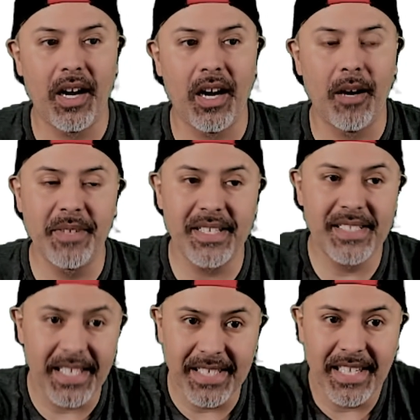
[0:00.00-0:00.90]
The
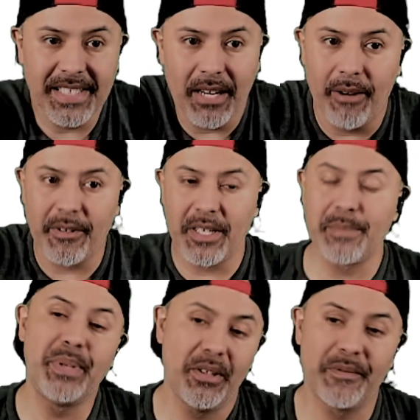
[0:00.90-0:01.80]
Insidious 6, however, is
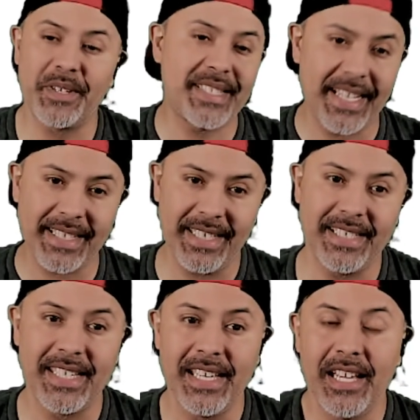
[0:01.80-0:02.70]
built for the tech lanes